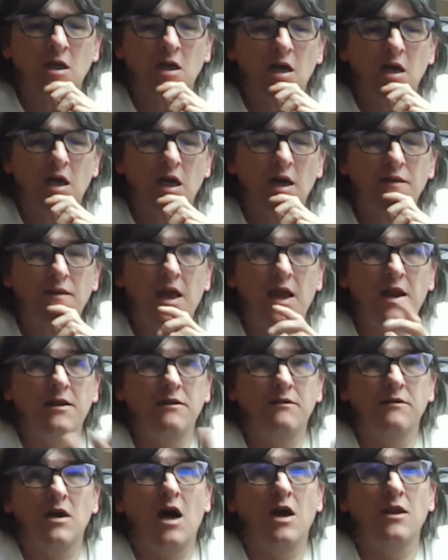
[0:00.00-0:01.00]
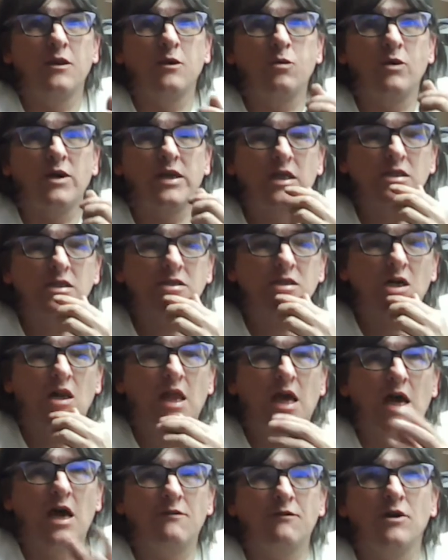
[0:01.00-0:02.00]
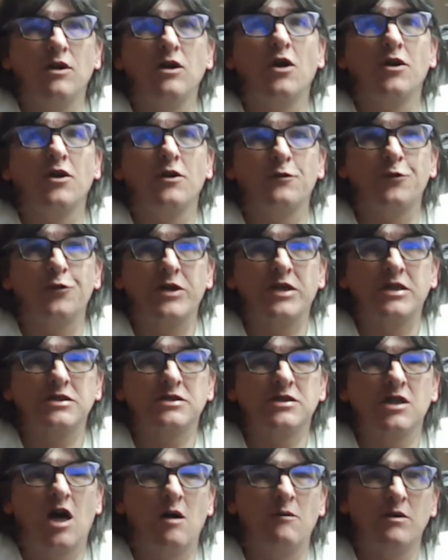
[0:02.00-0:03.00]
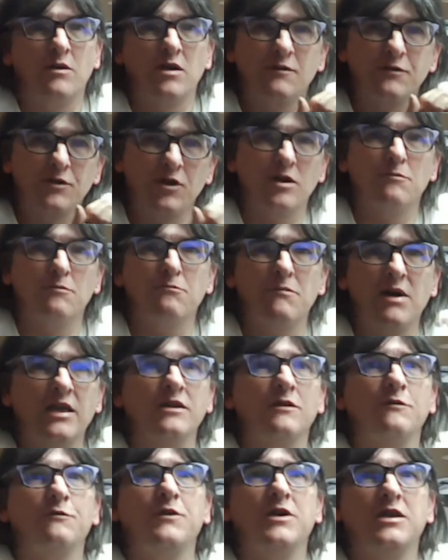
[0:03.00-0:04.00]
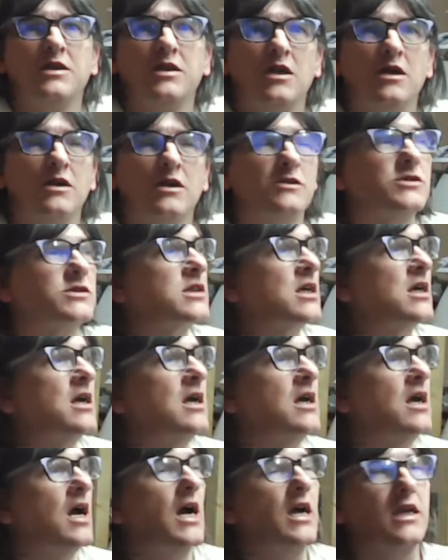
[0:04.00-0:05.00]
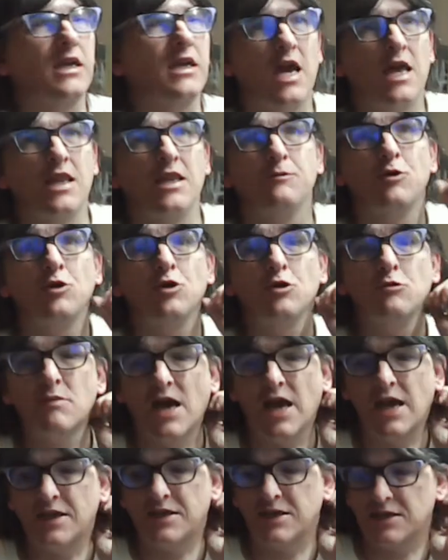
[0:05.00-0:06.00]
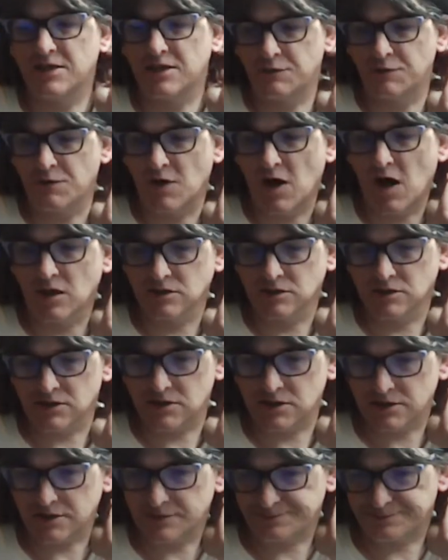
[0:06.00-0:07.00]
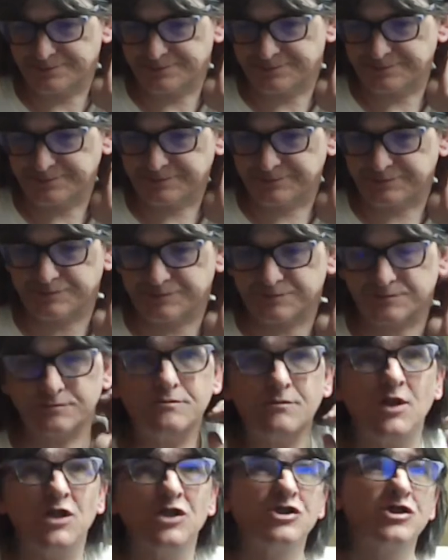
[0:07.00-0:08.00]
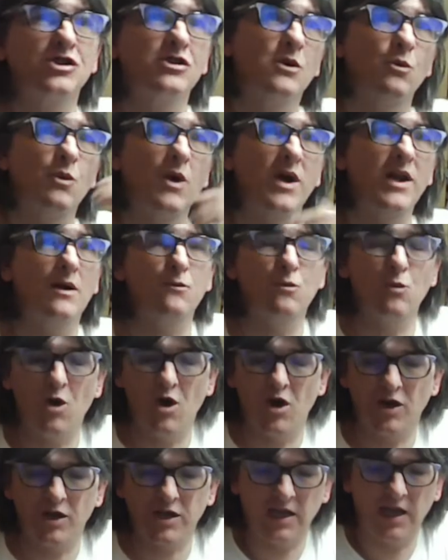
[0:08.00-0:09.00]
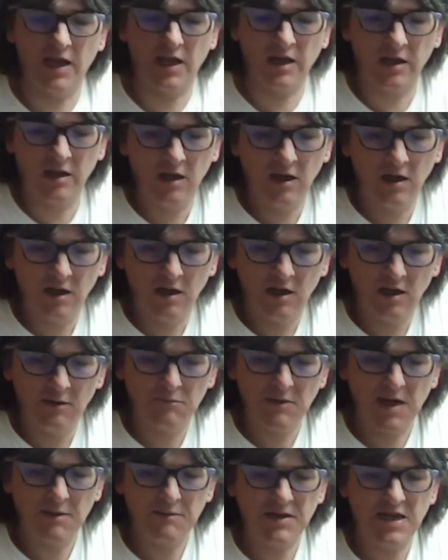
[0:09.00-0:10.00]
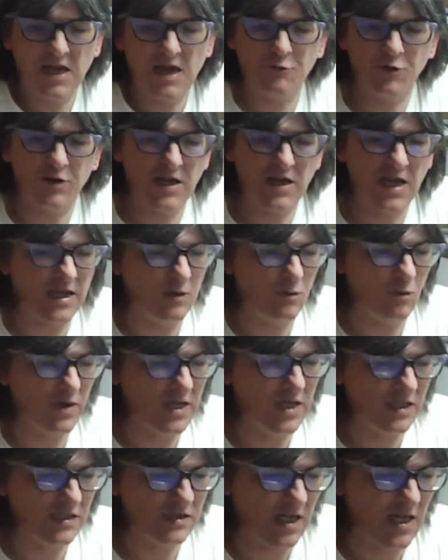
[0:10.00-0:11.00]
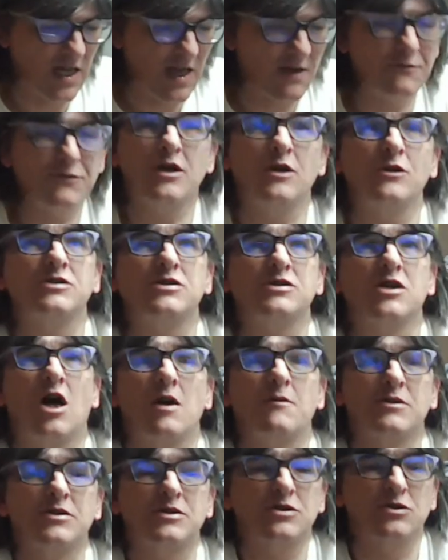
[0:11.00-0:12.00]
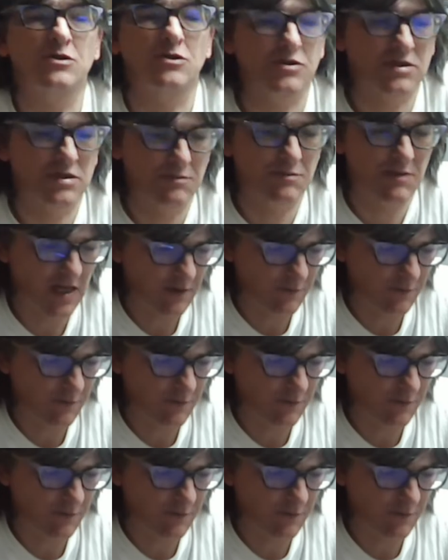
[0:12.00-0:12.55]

and then other weeks I'll have a lot of free time, and I've got to make the videos and get them all made in advance, so that when I'm working maybe every 8 weeks I'll have no time at all to make